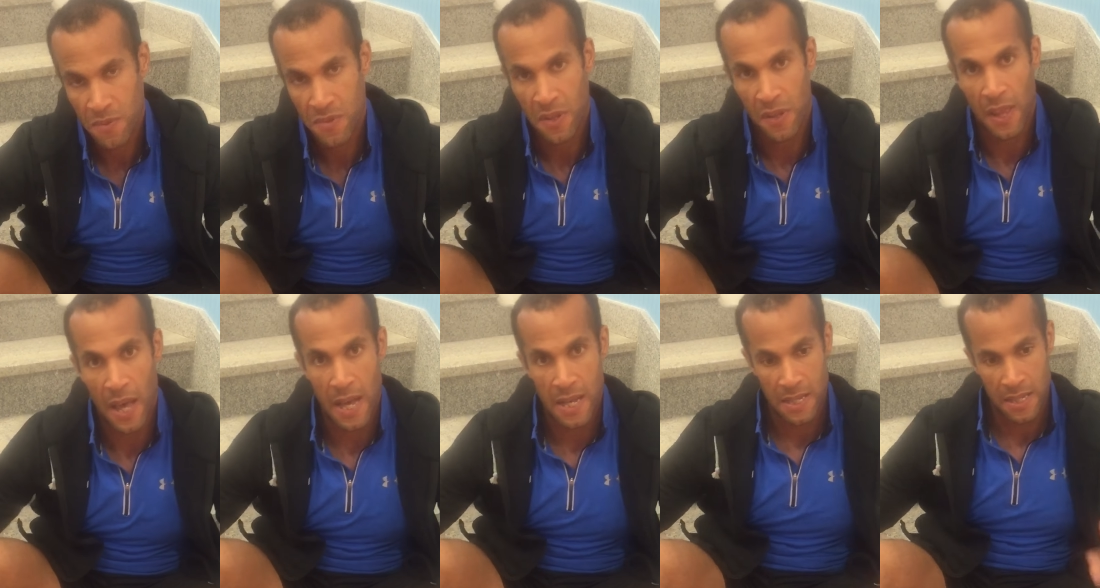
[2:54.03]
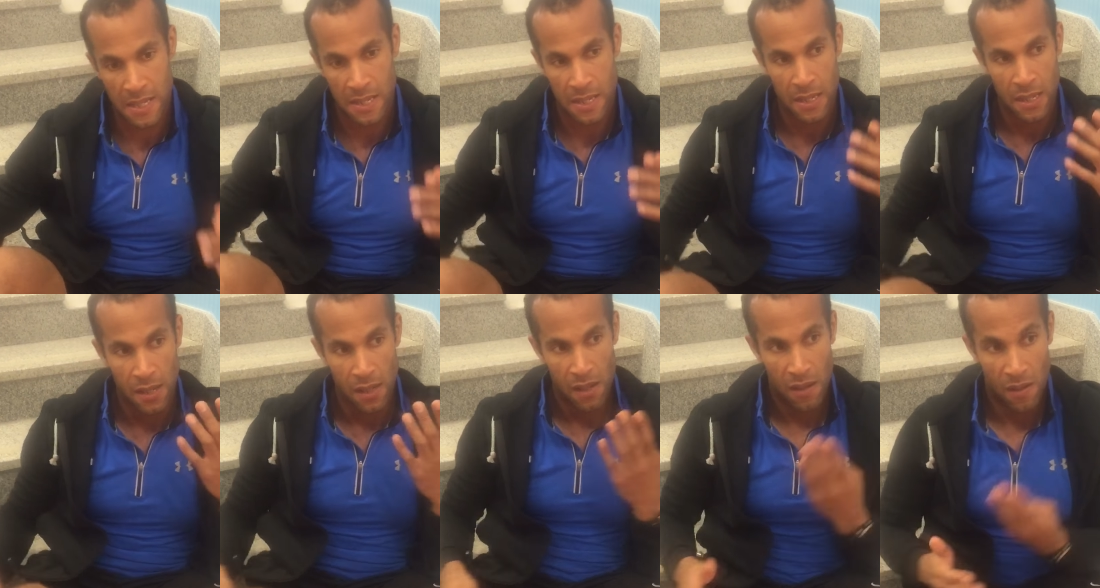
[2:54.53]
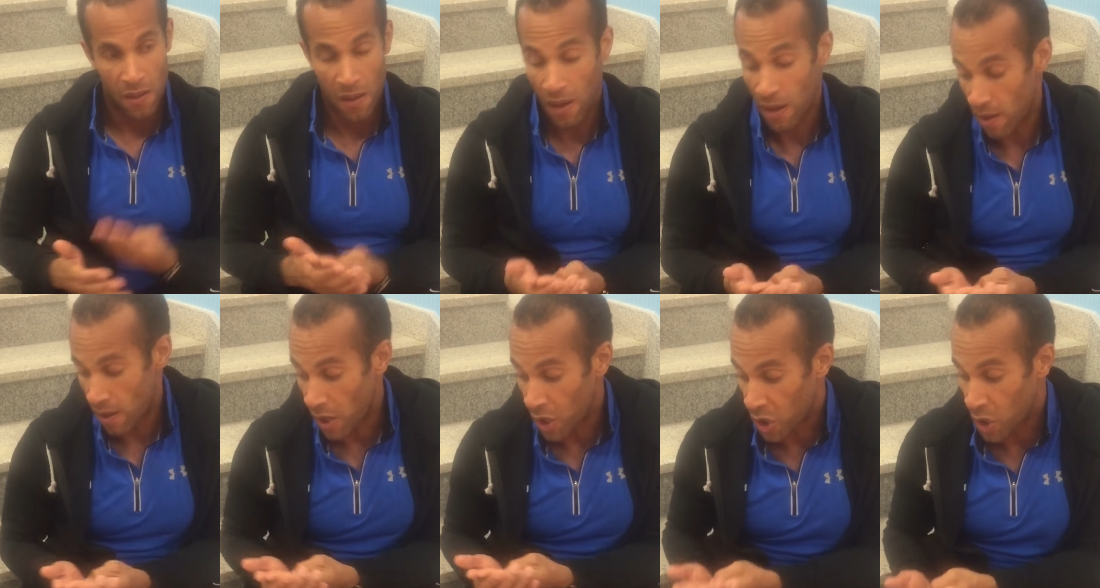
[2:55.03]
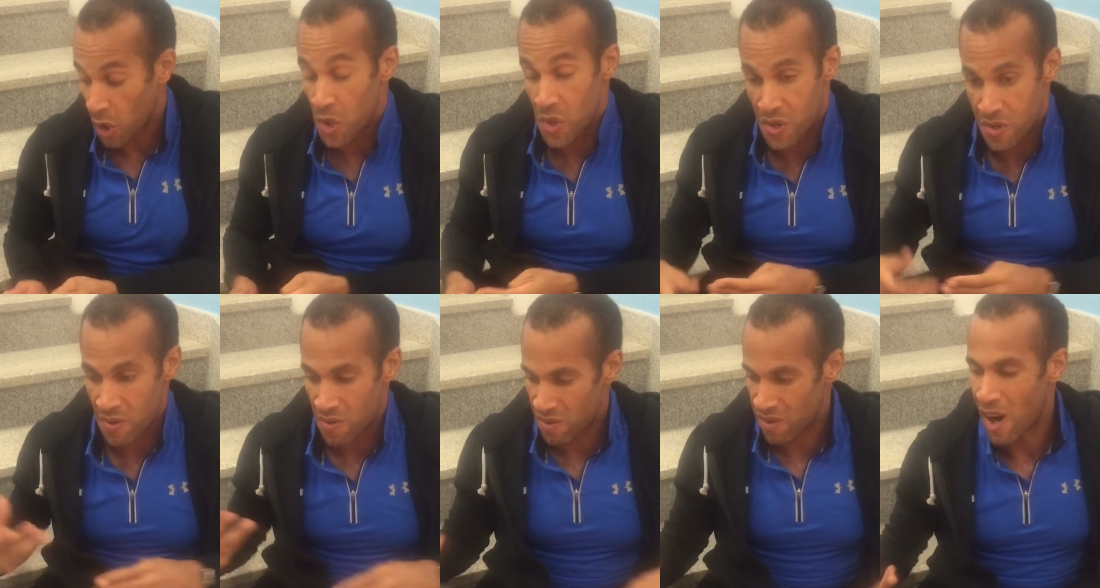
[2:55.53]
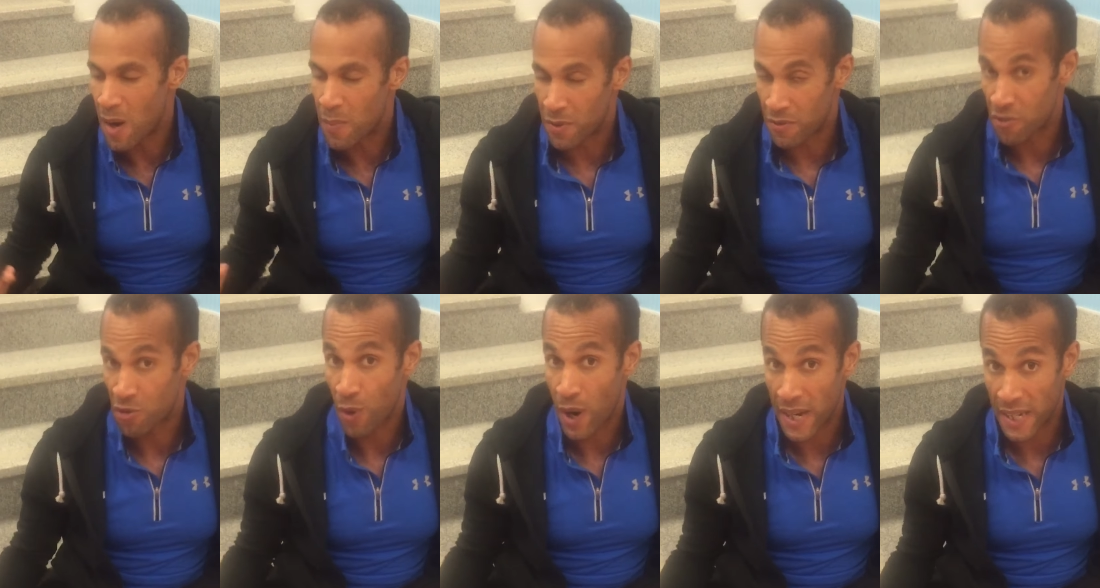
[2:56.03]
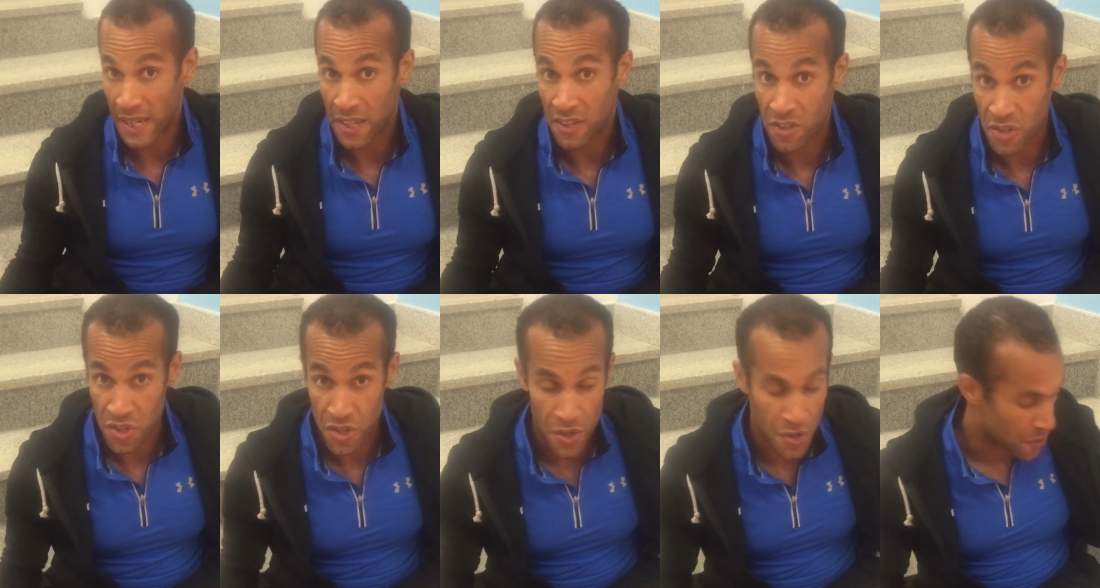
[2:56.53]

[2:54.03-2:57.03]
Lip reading: So that's a good type of training to